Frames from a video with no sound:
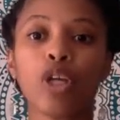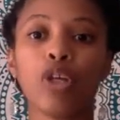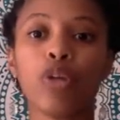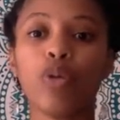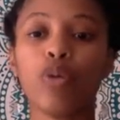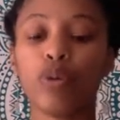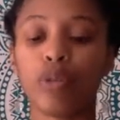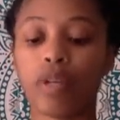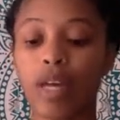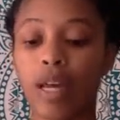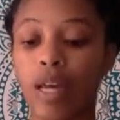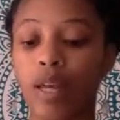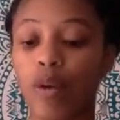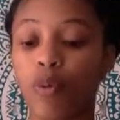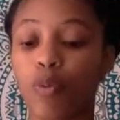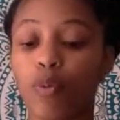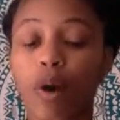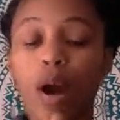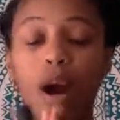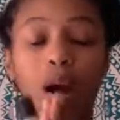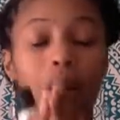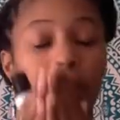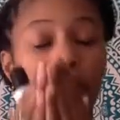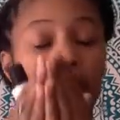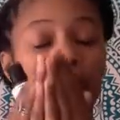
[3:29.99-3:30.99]
You can
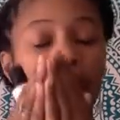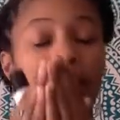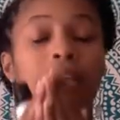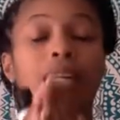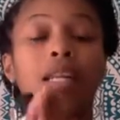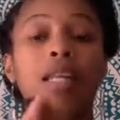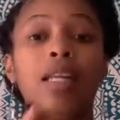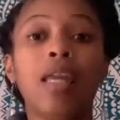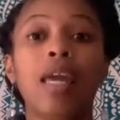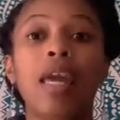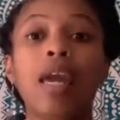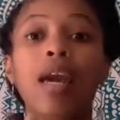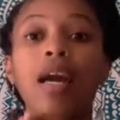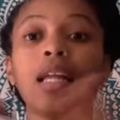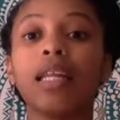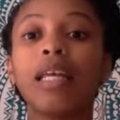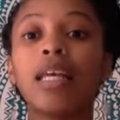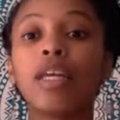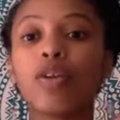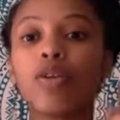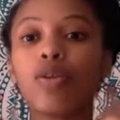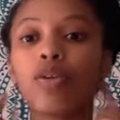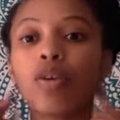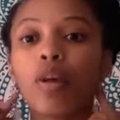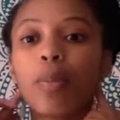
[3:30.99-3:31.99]
rub it and inhale
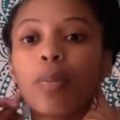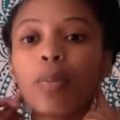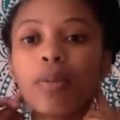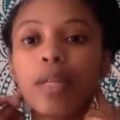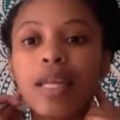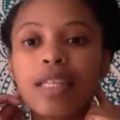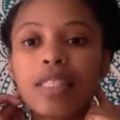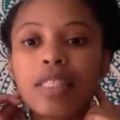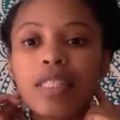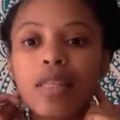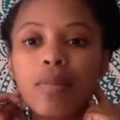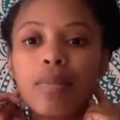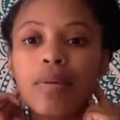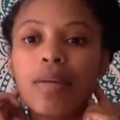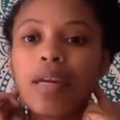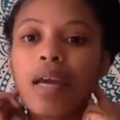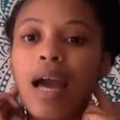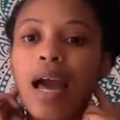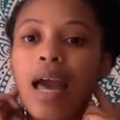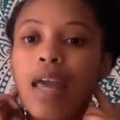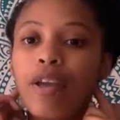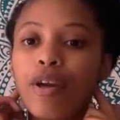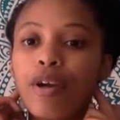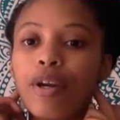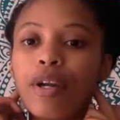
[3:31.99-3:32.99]
it. You can place it
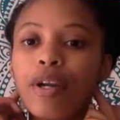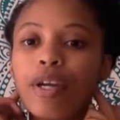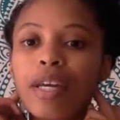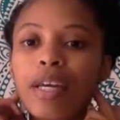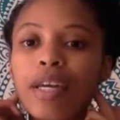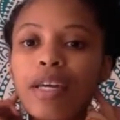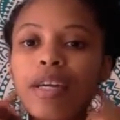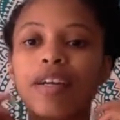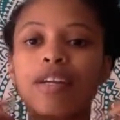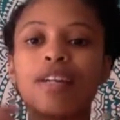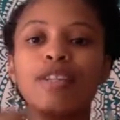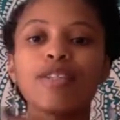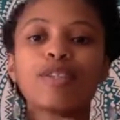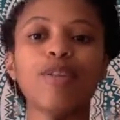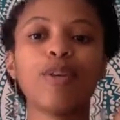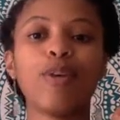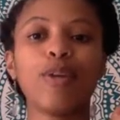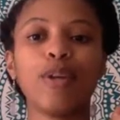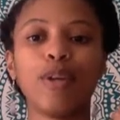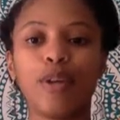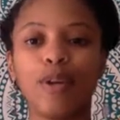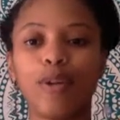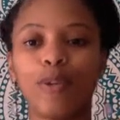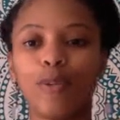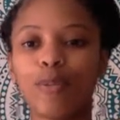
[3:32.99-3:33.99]
behind your ears,
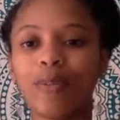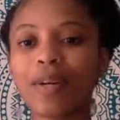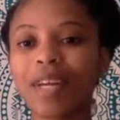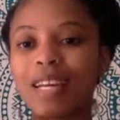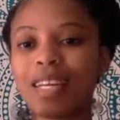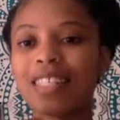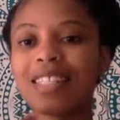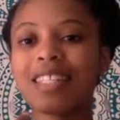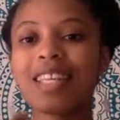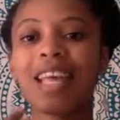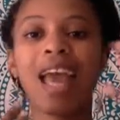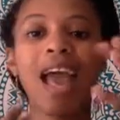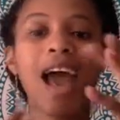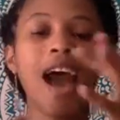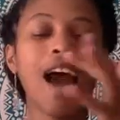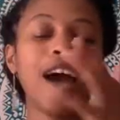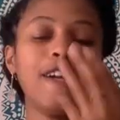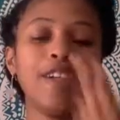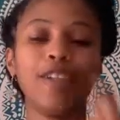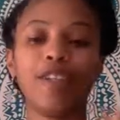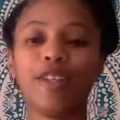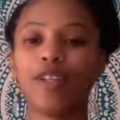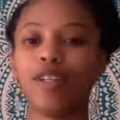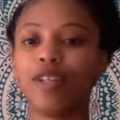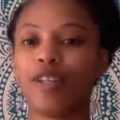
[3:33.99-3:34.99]
on your wrist,
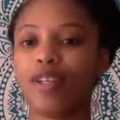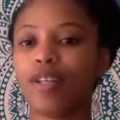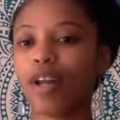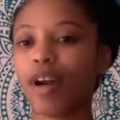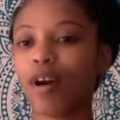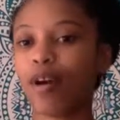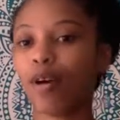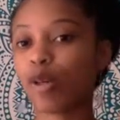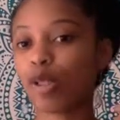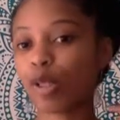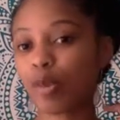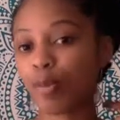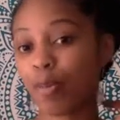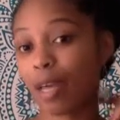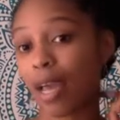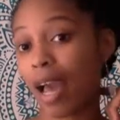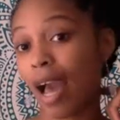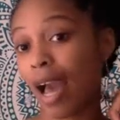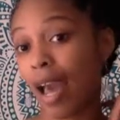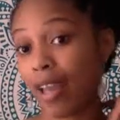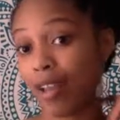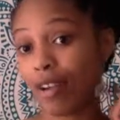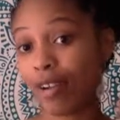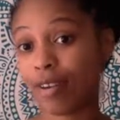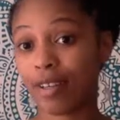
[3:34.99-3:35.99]
under your nose,
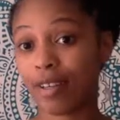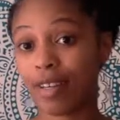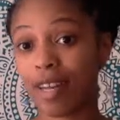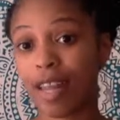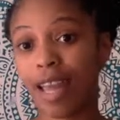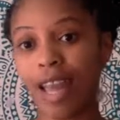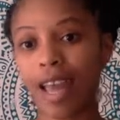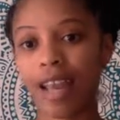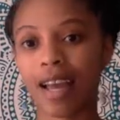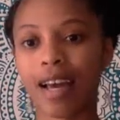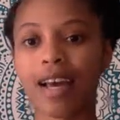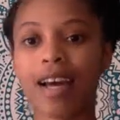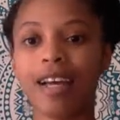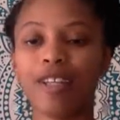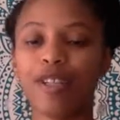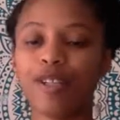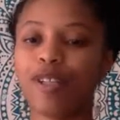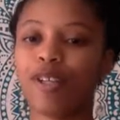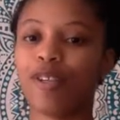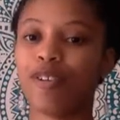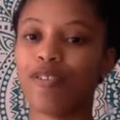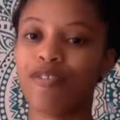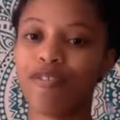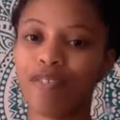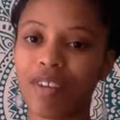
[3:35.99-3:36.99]
behind your neck, under
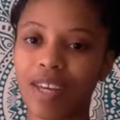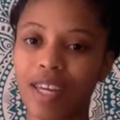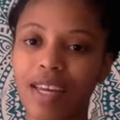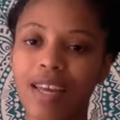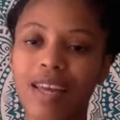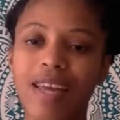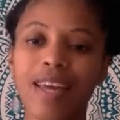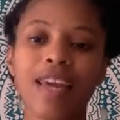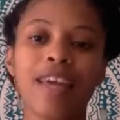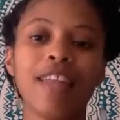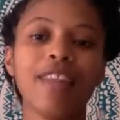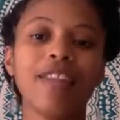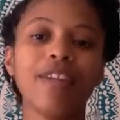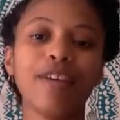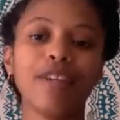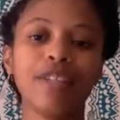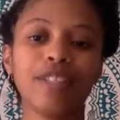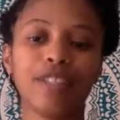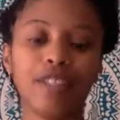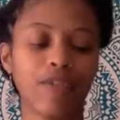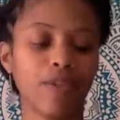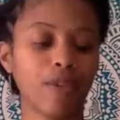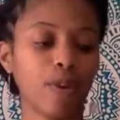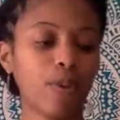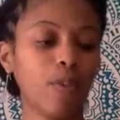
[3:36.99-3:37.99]
your feet. There are
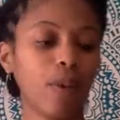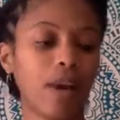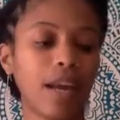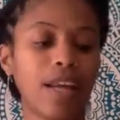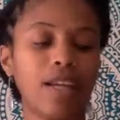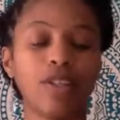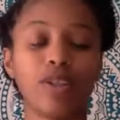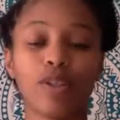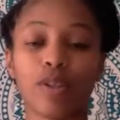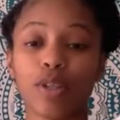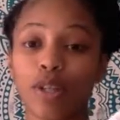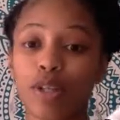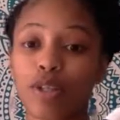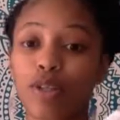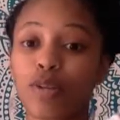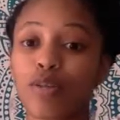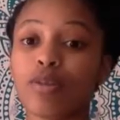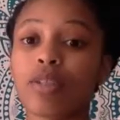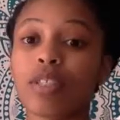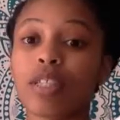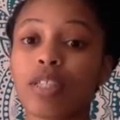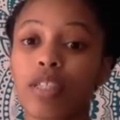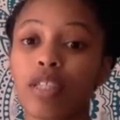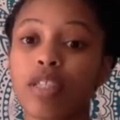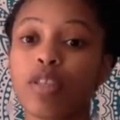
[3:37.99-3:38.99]
different ways you can
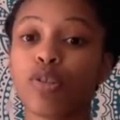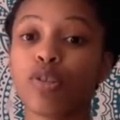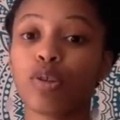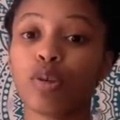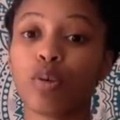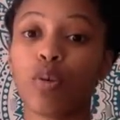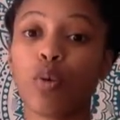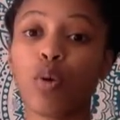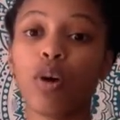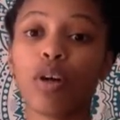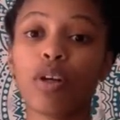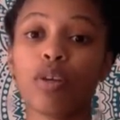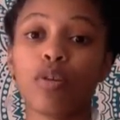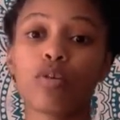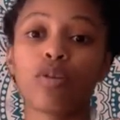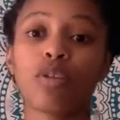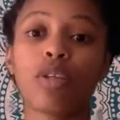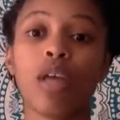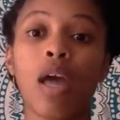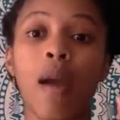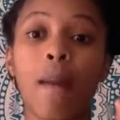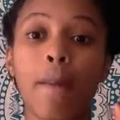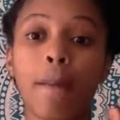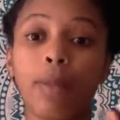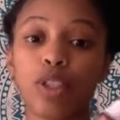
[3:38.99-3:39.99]
use essential oils,
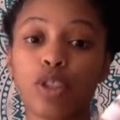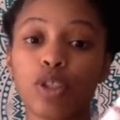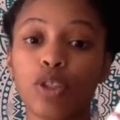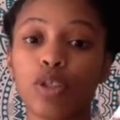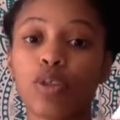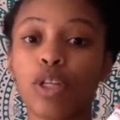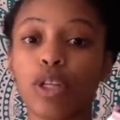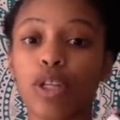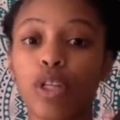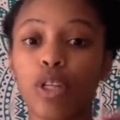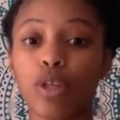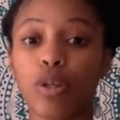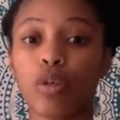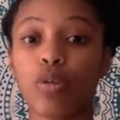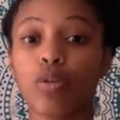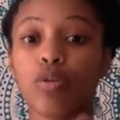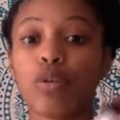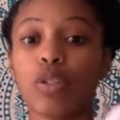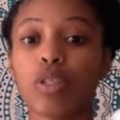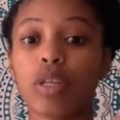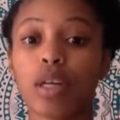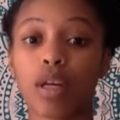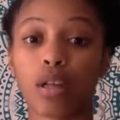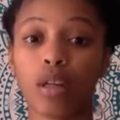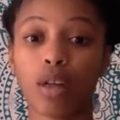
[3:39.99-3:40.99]
but you can
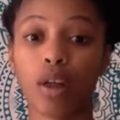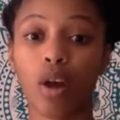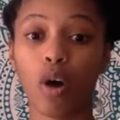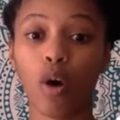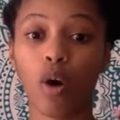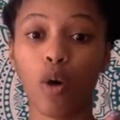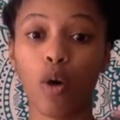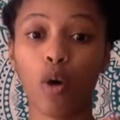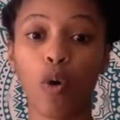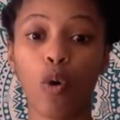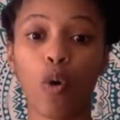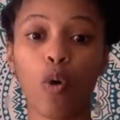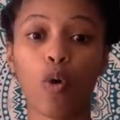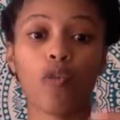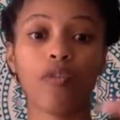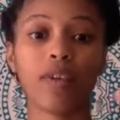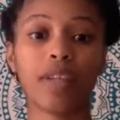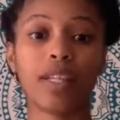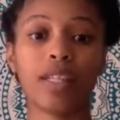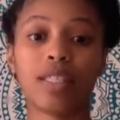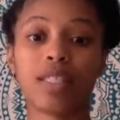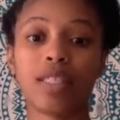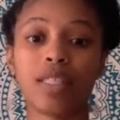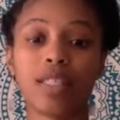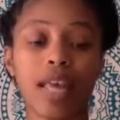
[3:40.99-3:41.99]
use clove
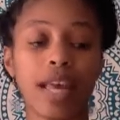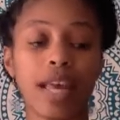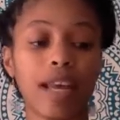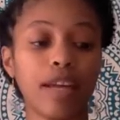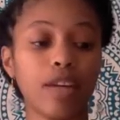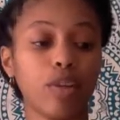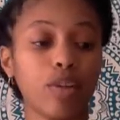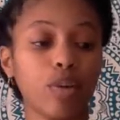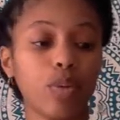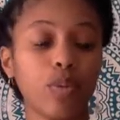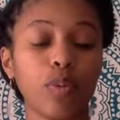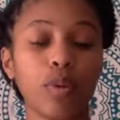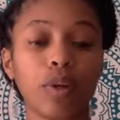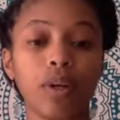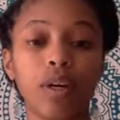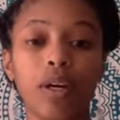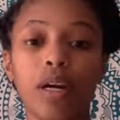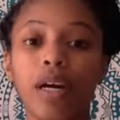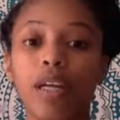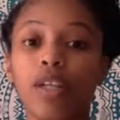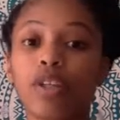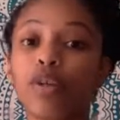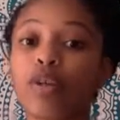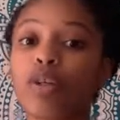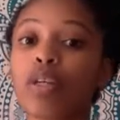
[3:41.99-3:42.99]
and
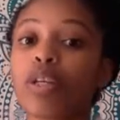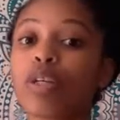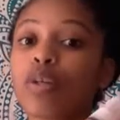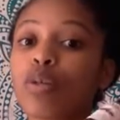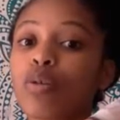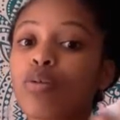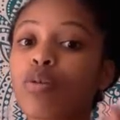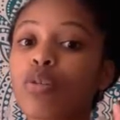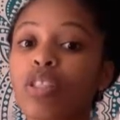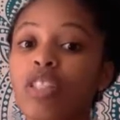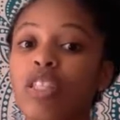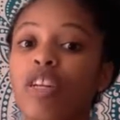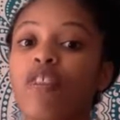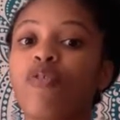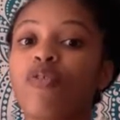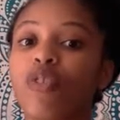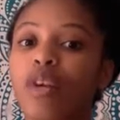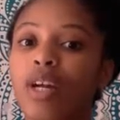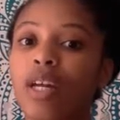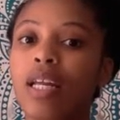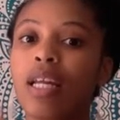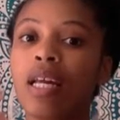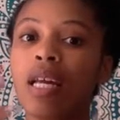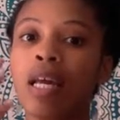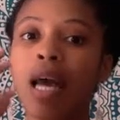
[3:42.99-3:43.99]
sandalwood. You can use
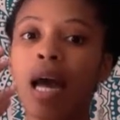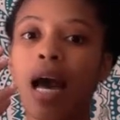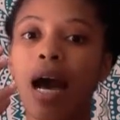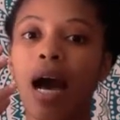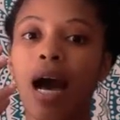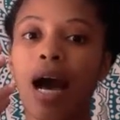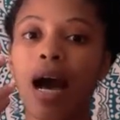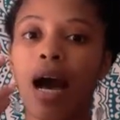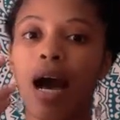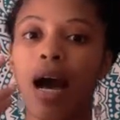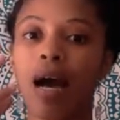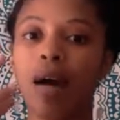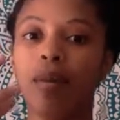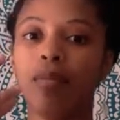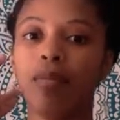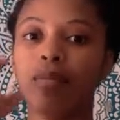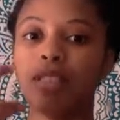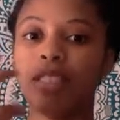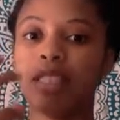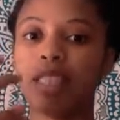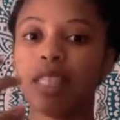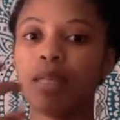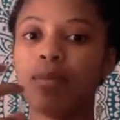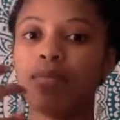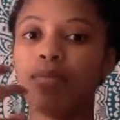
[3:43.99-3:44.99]
different um,
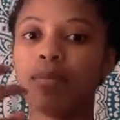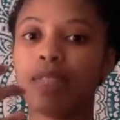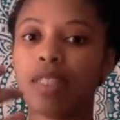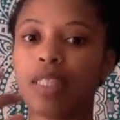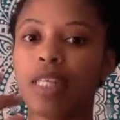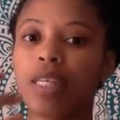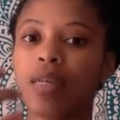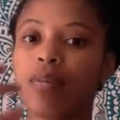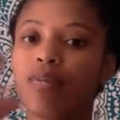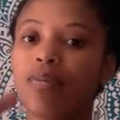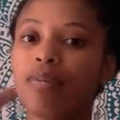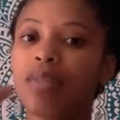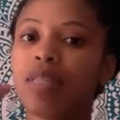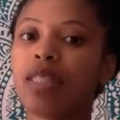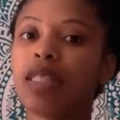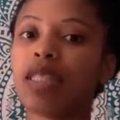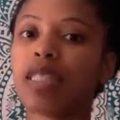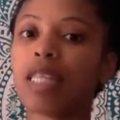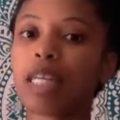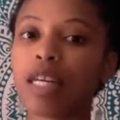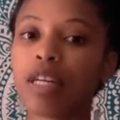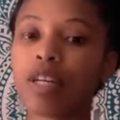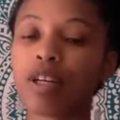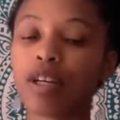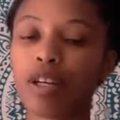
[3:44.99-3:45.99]
deep, deep
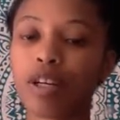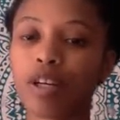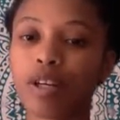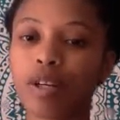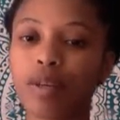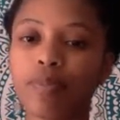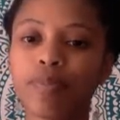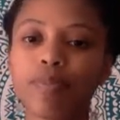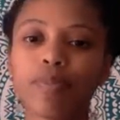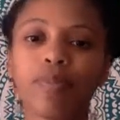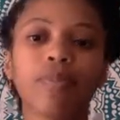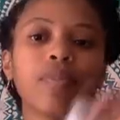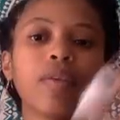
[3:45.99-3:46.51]
cedar.